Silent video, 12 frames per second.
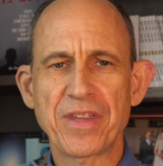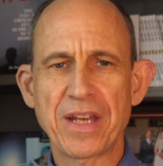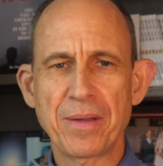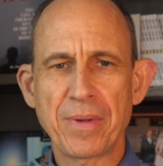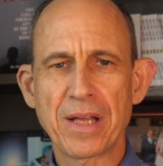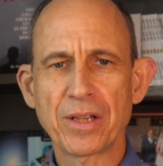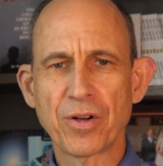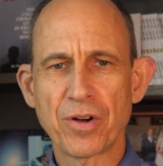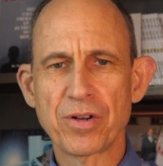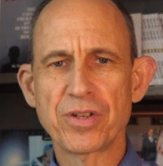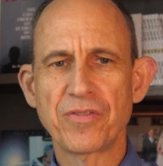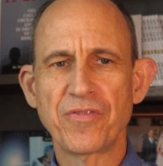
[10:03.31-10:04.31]
he may
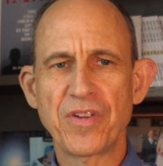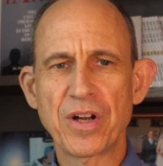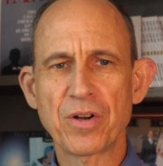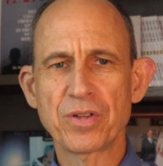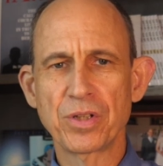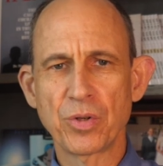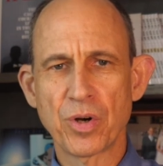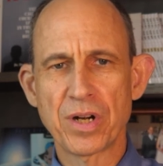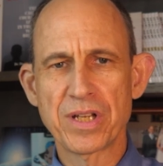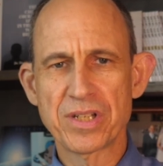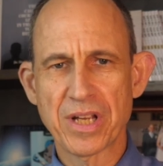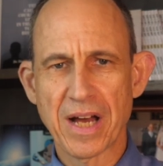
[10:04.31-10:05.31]
learn to fear the Lord
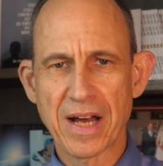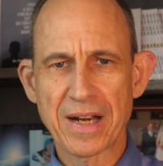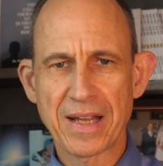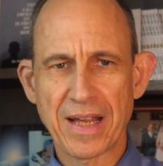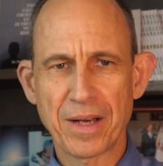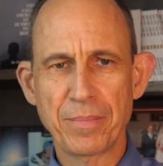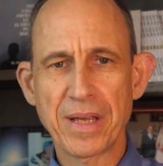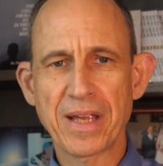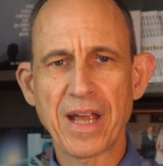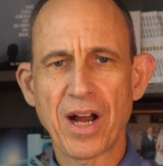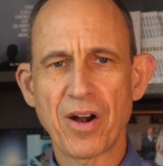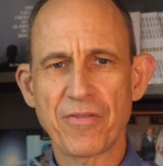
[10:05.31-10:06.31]
his God, and be
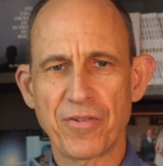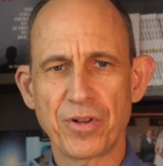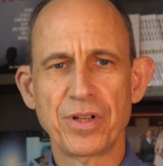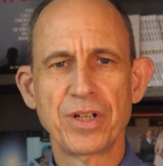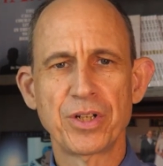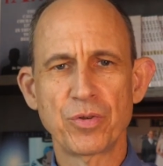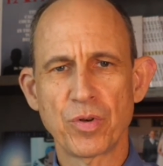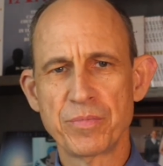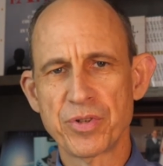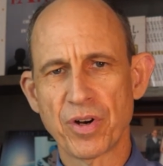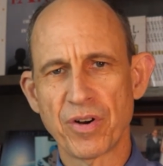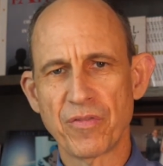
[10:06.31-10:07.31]
careful to
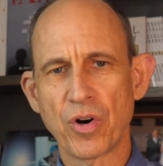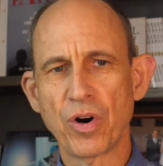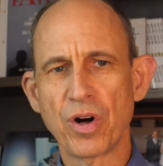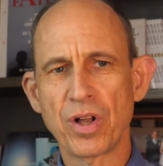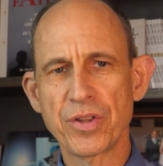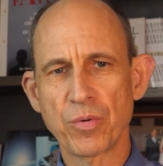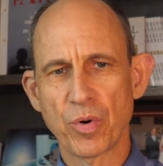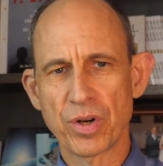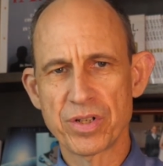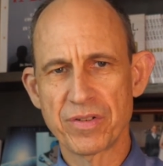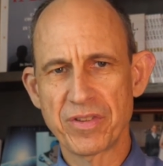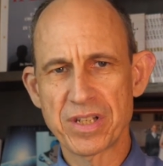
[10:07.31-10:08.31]
observe all the
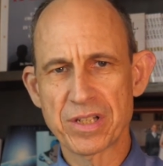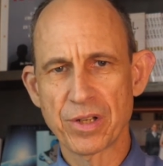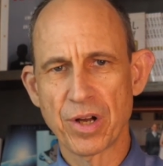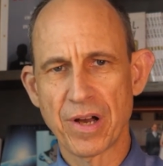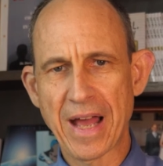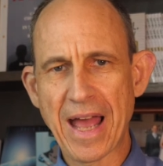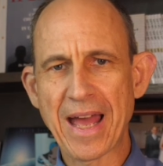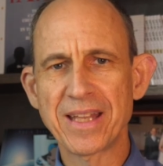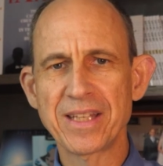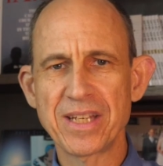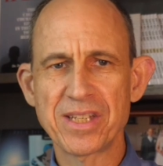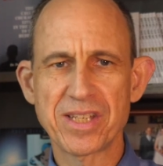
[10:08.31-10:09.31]
words of this law
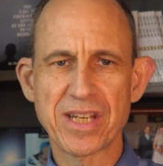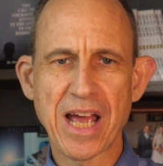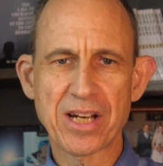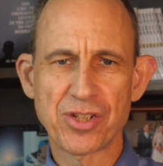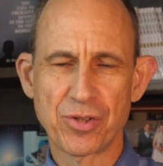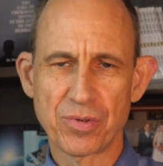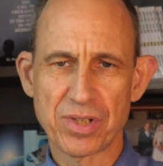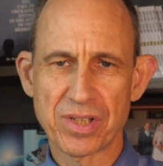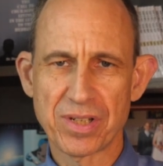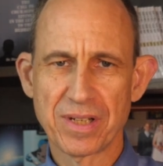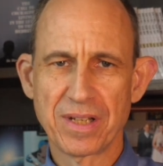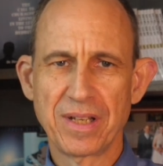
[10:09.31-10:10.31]
and these statutes